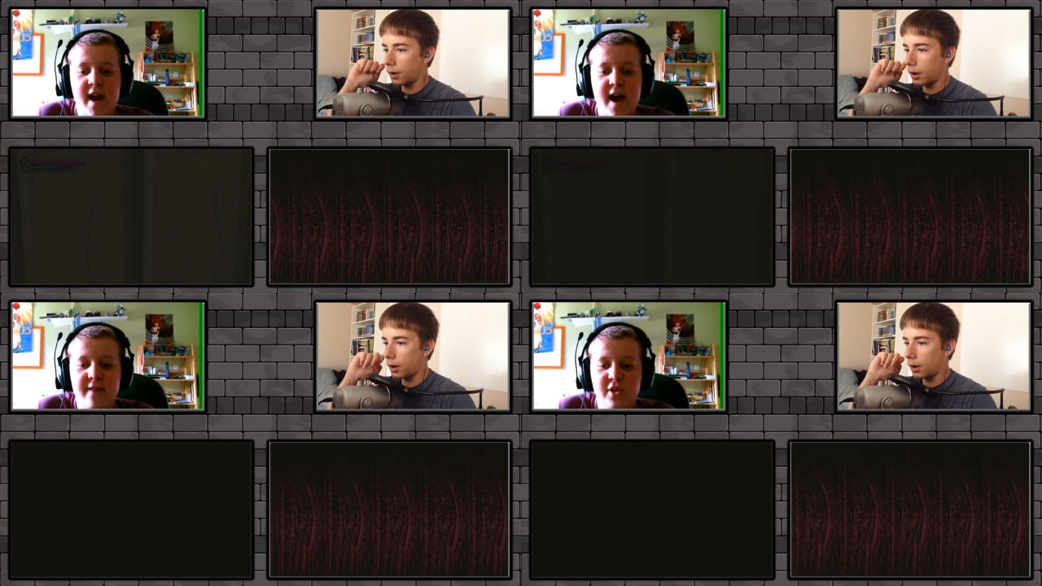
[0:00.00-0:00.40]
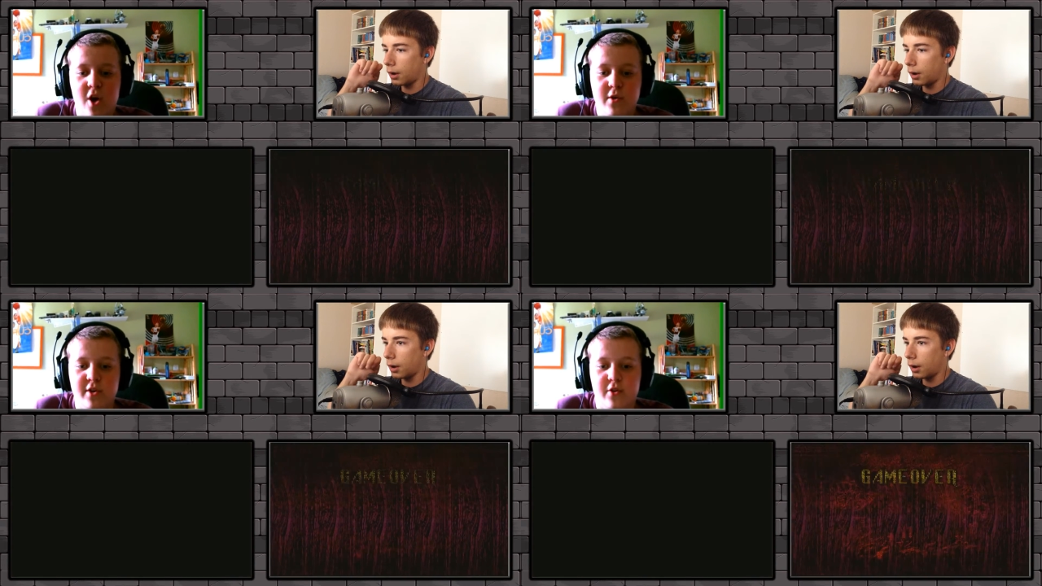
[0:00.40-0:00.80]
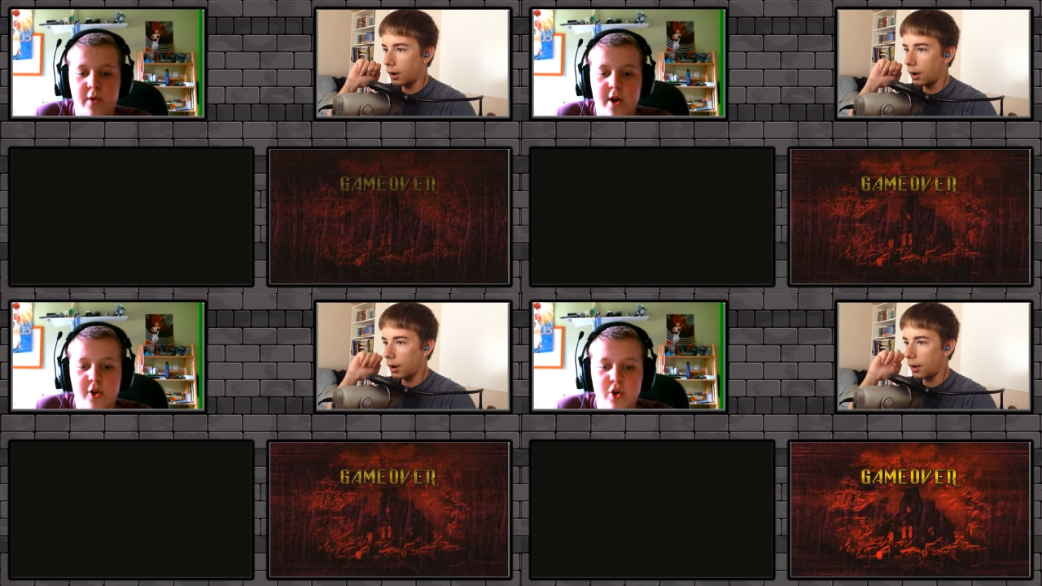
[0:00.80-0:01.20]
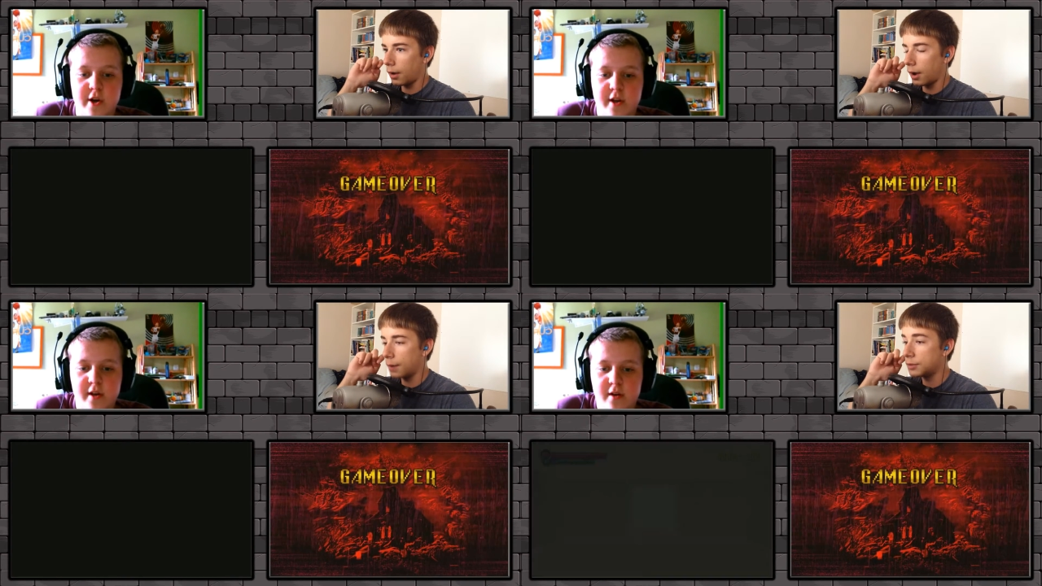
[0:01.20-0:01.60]
Speaker 1: I have to go until
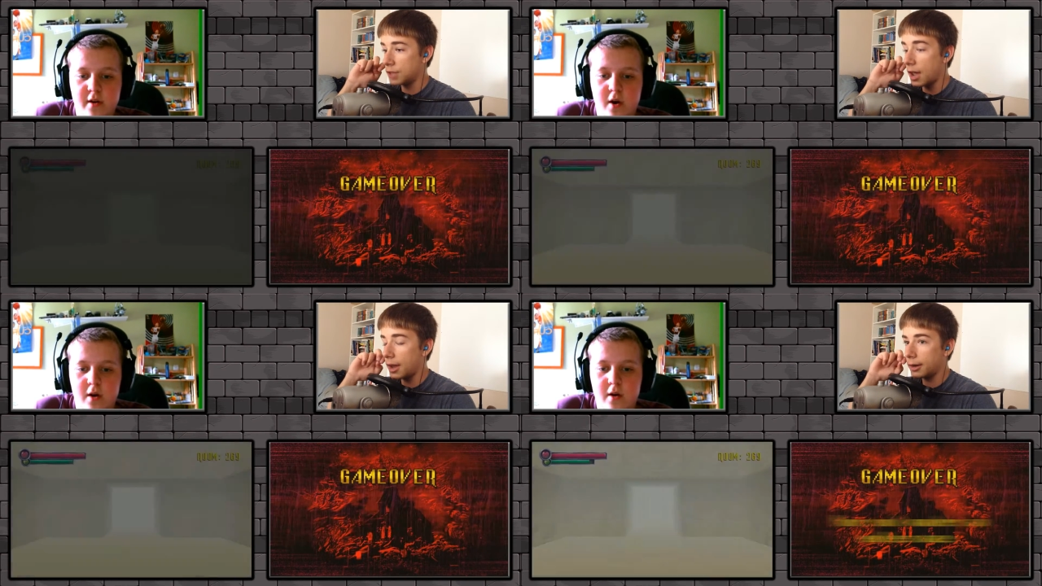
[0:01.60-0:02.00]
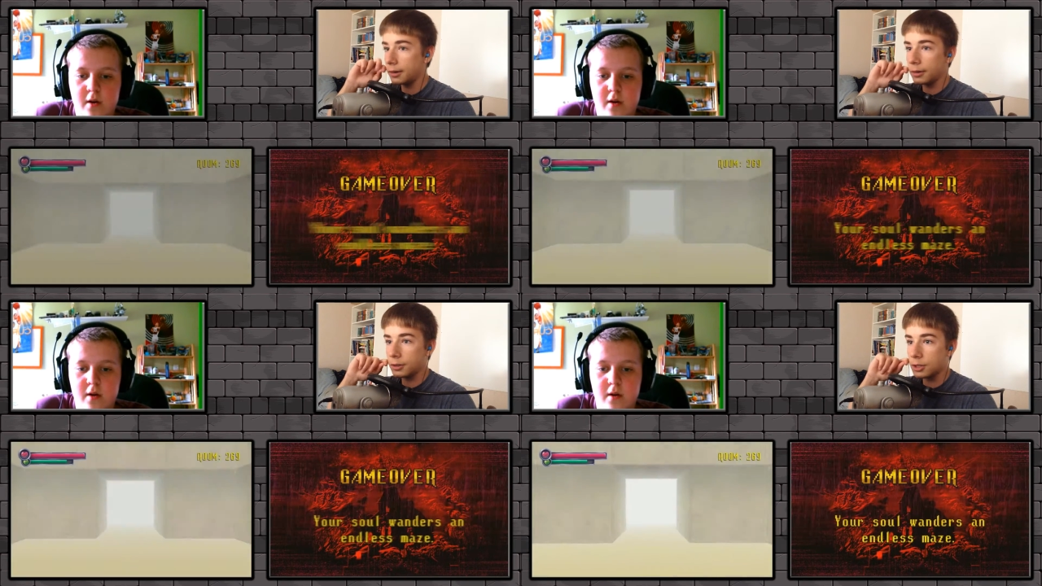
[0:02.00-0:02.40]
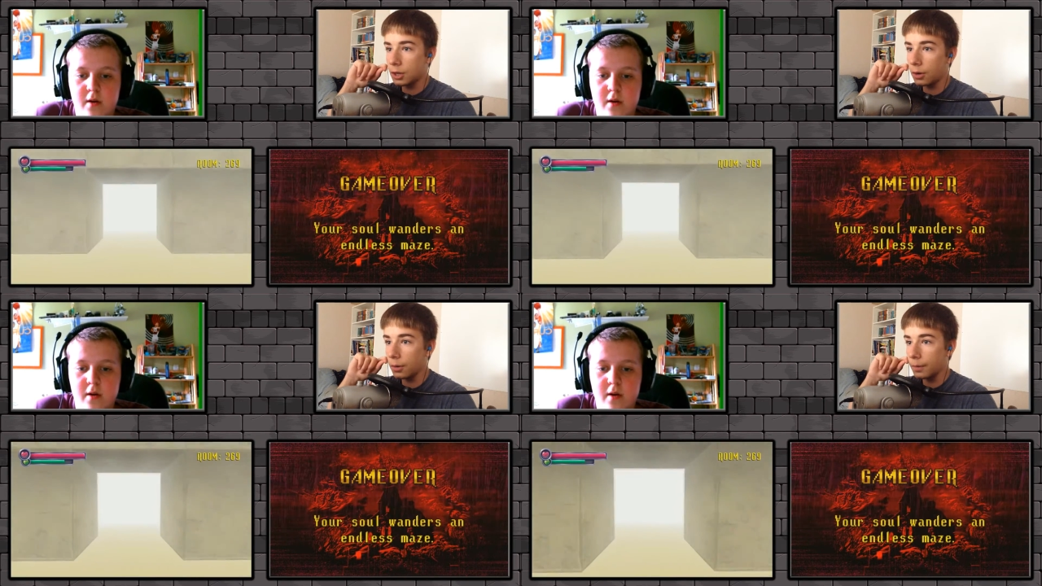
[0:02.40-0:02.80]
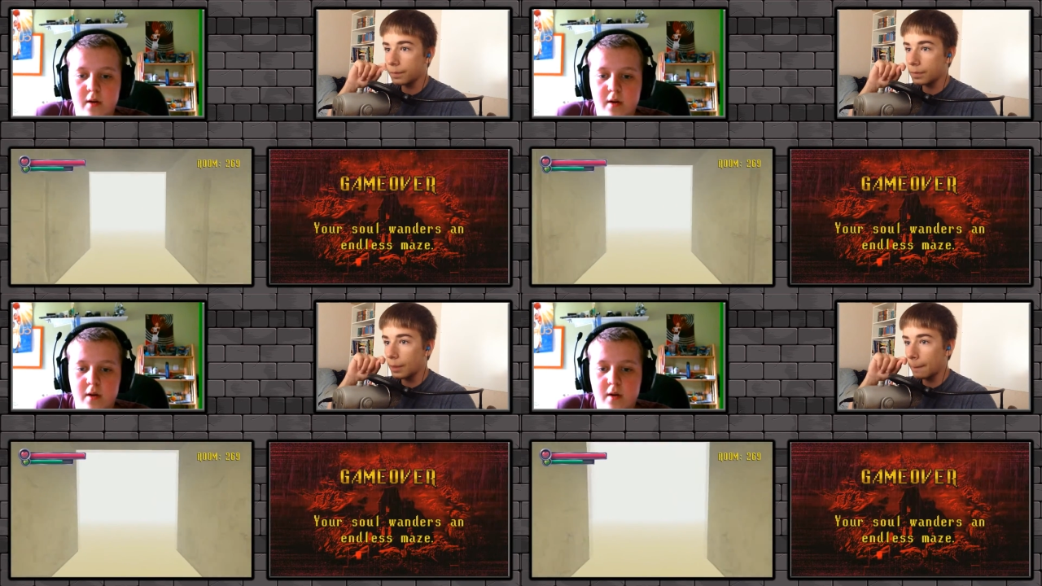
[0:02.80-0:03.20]
300. I'm
Speaker 2: dead. So,
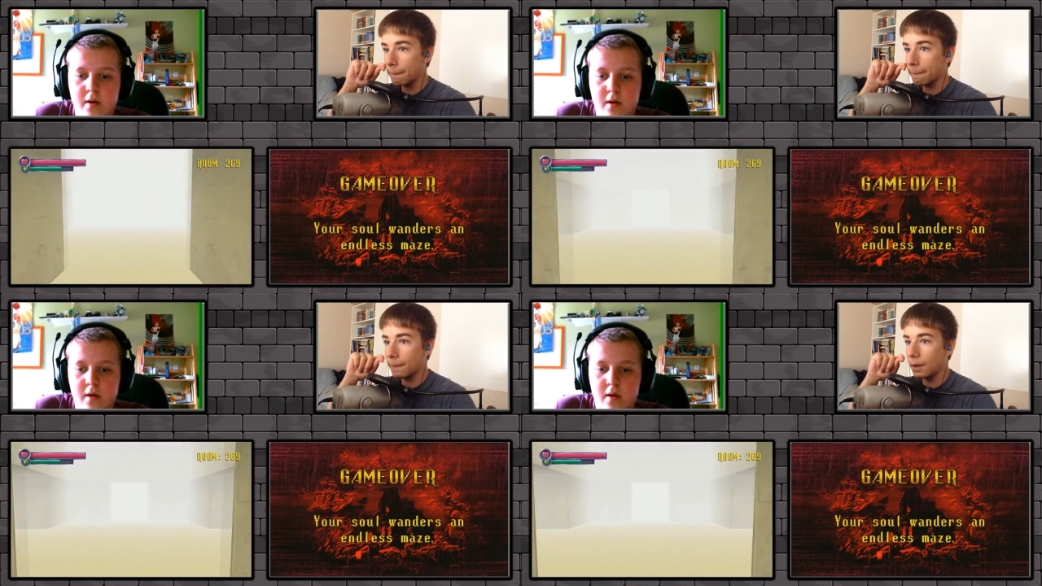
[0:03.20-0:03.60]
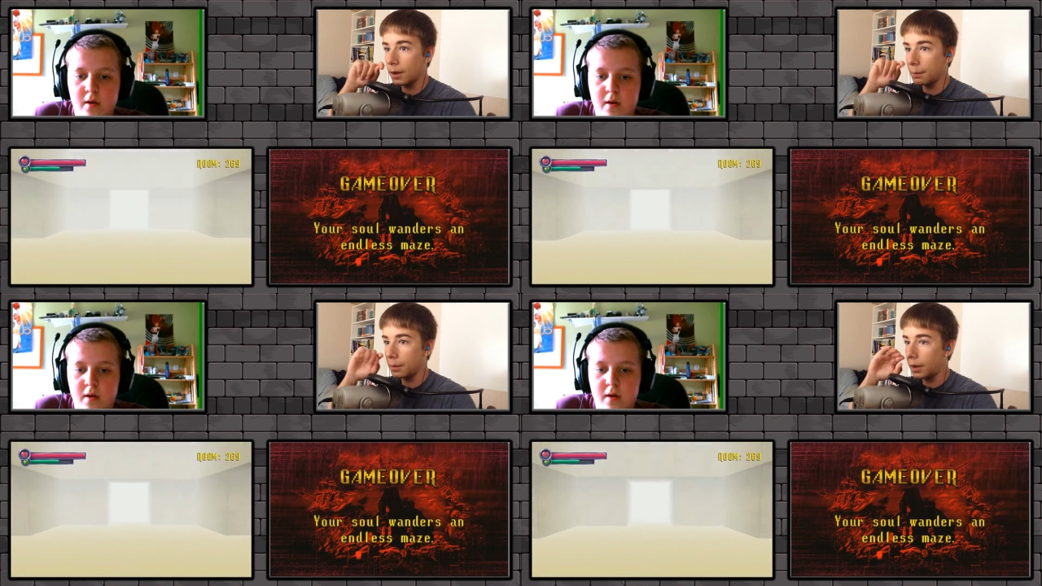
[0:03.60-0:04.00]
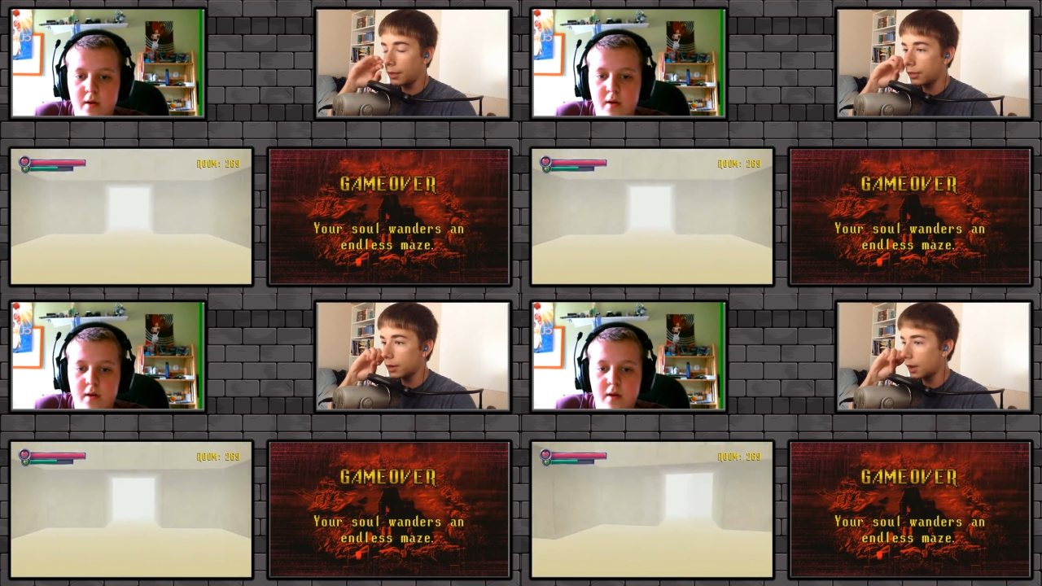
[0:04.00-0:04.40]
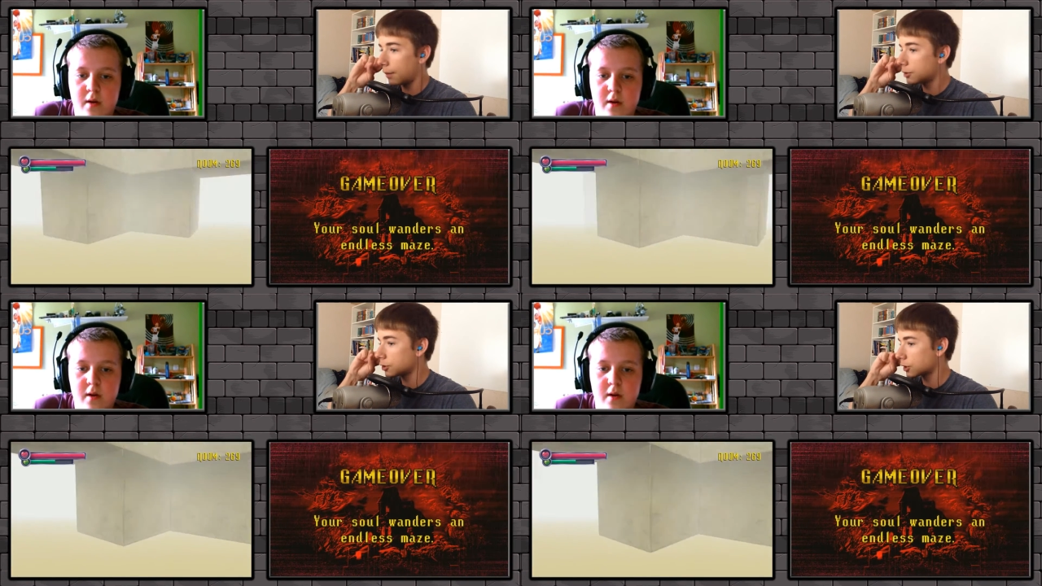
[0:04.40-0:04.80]
um, I think
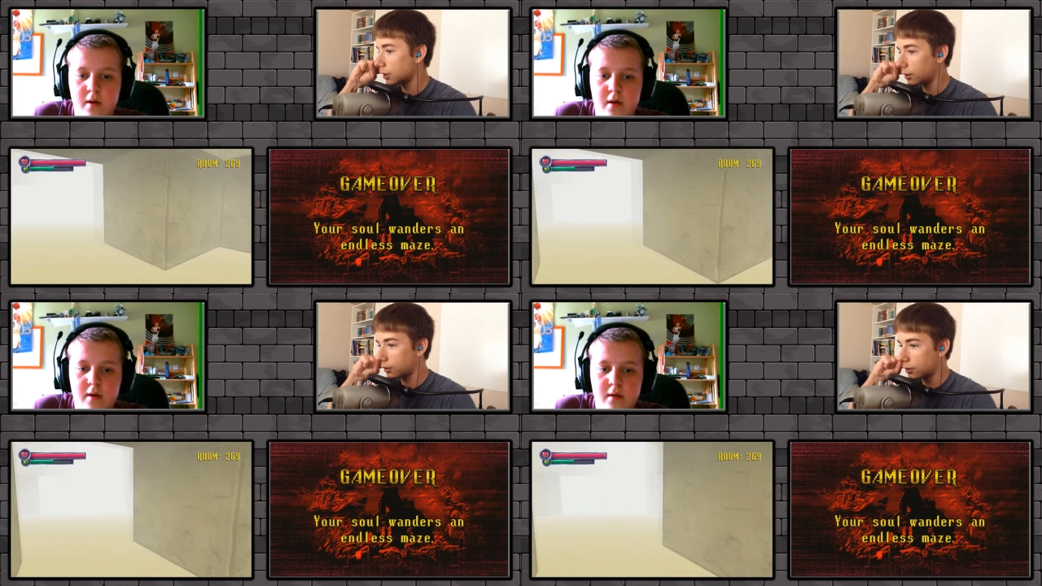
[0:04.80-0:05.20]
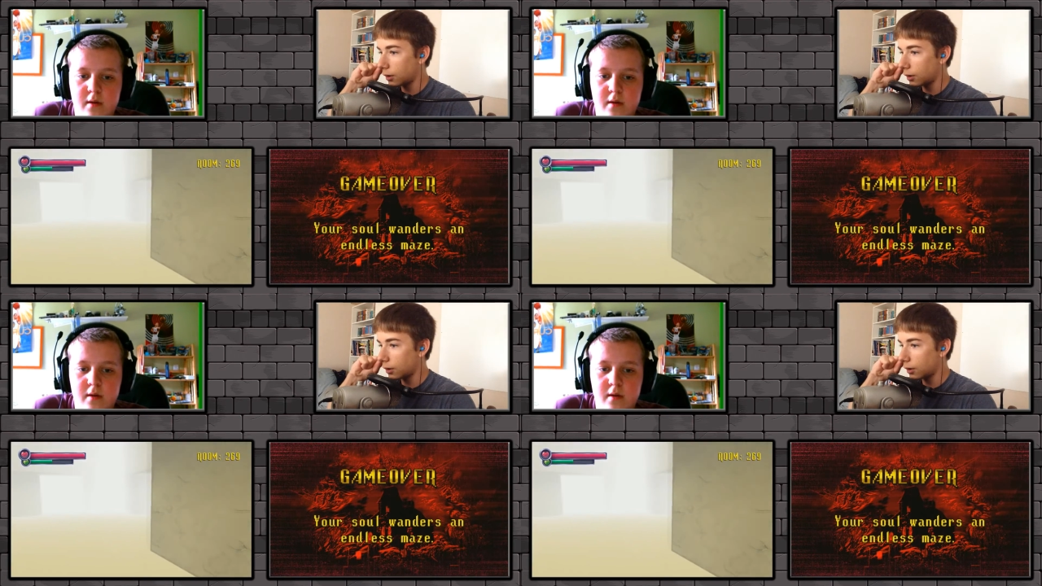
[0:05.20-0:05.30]
I'm just gonna.